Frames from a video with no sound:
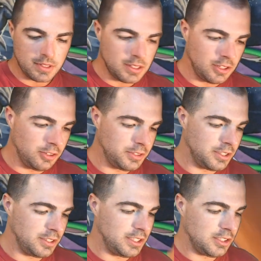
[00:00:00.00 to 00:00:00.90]
Hopefully
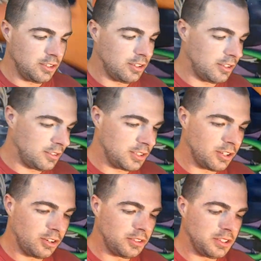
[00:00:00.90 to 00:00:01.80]
all these are
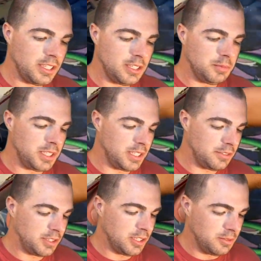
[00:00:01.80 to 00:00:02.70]
card related, but you
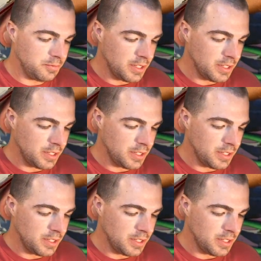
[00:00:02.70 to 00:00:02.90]
never know.